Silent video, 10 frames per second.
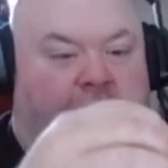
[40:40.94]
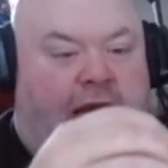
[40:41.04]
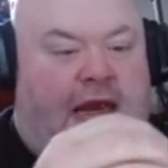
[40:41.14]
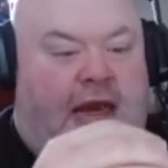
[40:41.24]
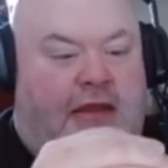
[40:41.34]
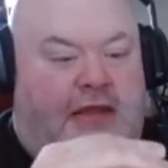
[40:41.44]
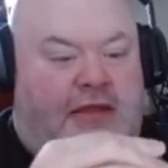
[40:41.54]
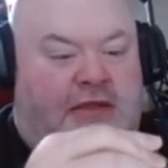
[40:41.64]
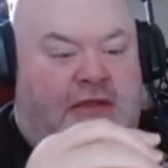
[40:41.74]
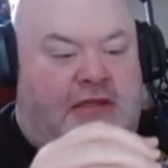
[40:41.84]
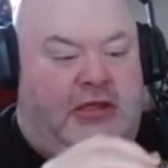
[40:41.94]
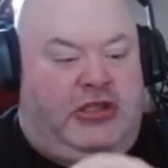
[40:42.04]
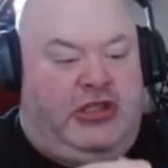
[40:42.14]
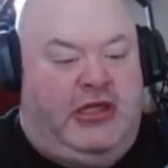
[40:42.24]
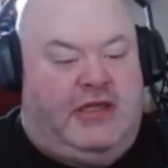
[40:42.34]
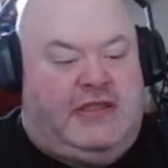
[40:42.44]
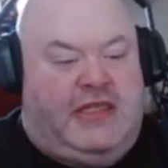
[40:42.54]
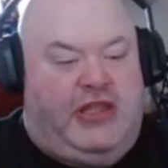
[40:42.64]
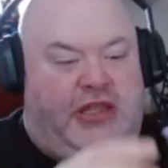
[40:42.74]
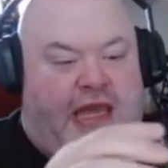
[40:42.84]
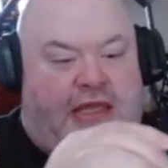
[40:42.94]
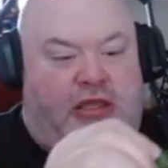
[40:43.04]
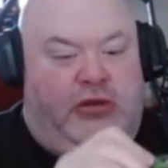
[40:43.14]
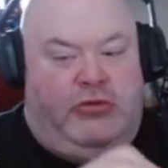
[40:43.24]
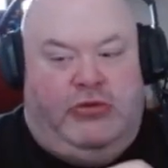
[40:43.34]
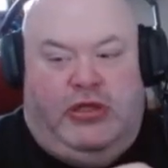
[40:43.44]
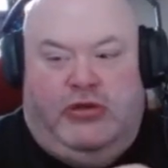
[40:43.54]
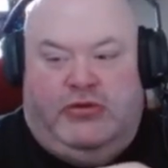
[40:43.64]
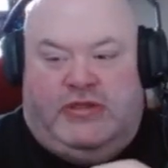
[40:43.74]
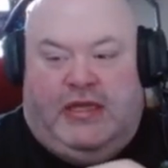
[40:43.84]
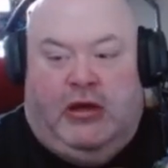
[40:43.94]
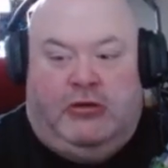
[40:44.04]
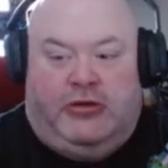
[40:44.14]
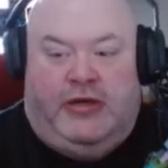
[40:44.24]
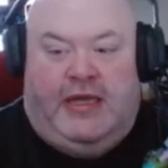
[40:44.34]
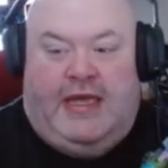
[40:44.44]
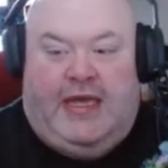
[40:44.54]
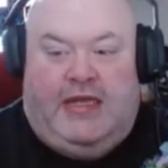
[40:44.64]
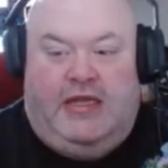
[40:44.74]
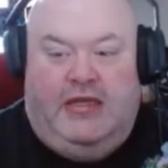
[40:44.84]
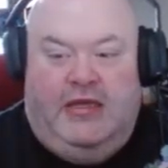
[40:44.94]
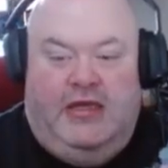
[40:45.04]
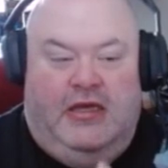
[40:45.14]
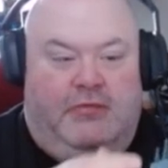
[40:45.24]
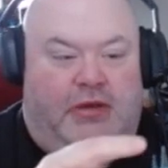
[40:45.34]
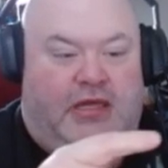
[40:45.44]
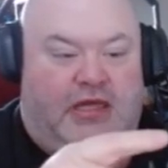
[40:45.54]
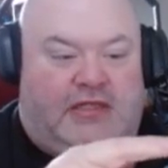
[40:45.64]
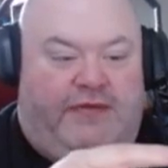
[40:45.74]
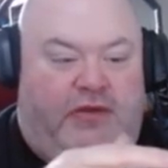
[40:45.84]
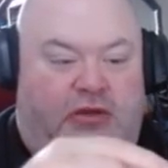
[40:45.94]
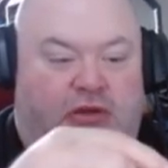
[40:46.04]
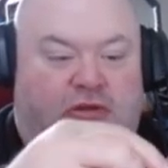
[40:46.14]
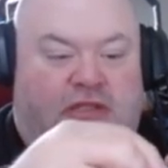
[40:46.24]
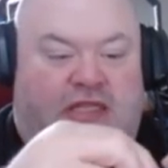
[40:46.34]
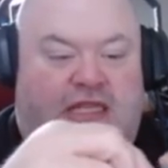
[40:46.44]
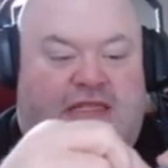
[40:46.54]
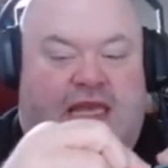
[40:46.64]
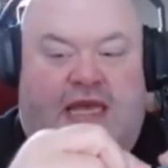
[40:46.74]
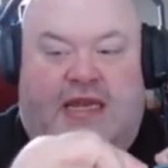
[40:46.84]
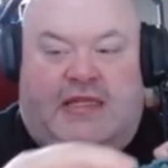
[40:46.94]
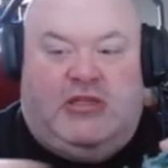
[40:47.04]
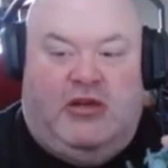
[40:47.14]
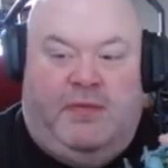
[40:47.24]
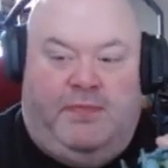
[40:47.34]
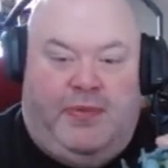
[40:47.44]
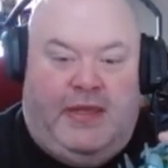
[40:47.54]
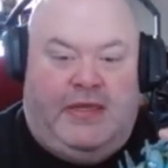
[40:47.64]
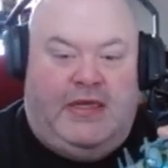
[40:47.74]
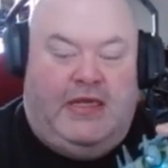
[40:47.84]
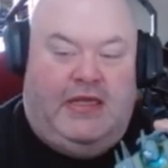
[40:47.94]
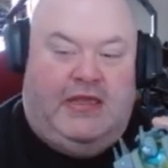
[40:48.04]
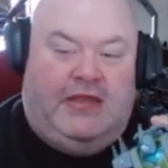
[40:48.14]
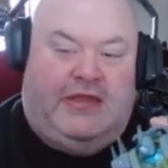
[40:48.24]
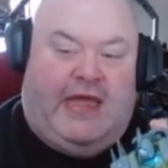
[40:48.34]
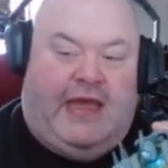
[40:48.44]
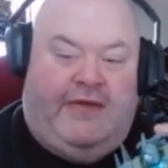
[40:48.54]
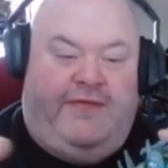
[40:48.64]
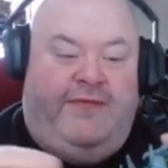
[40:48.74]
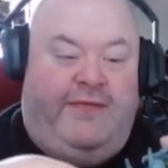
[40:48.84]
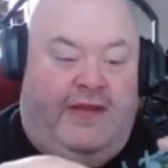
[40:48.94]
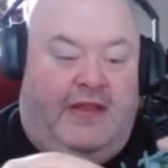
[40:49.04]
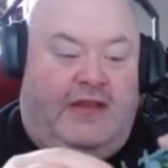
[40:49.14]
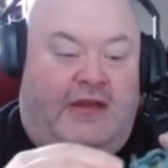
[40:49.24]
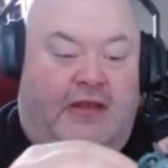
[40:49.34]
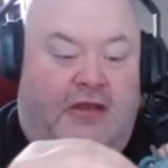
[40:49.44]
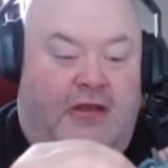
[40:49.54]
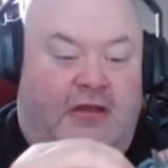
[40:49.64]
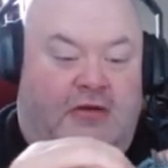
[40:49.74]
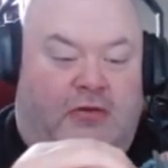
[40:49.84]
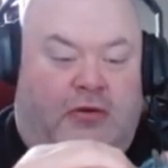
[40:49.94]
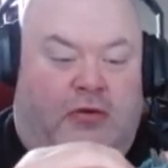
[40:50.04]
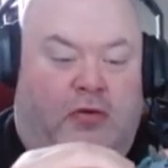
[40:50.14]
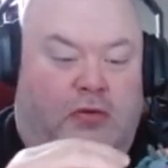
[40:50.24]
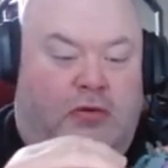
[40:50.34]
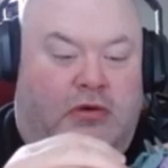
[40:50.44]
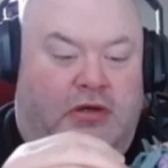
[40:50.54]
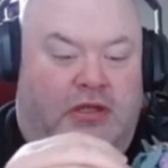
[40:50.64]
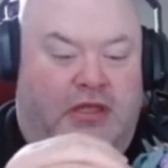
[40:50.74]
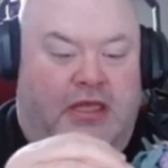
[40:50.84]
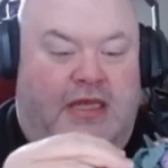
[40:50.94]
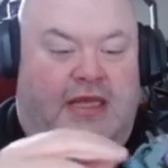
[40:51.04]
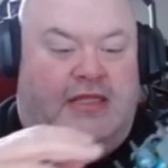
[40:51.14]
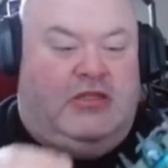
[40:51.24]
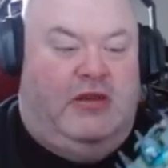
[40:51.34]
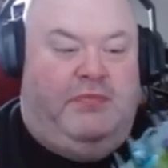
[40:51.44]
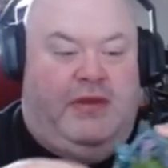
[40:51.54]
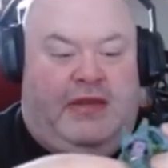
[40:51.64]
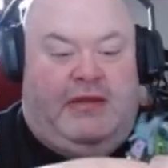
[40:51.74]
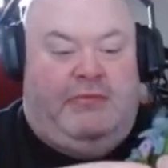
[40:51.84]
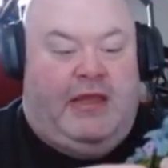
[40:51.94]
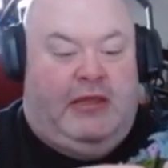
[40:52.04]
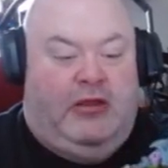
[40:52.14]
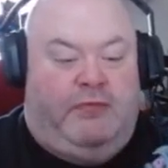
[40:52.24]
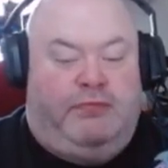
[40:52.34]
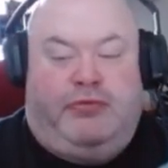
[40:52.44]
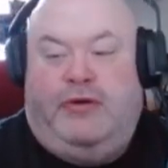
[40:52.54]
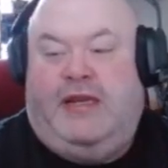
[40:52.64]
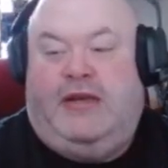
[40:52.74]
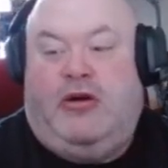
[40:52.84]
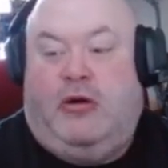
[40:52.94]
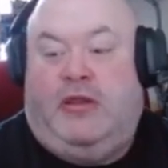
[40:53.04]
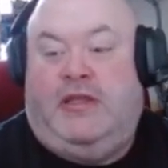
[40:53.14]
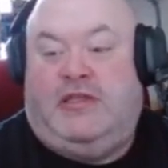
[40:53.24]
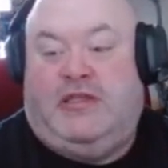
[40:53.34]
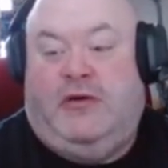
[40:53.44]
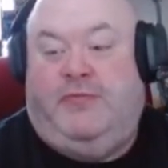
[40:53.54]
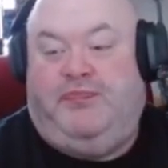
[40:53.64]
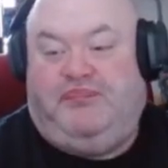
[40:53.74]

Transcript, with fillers: I highly suggest that you use the alternate head. Because if you use this head, it's going to bend that fin or horn. It's going to bend it and make it look pretty gnarly. So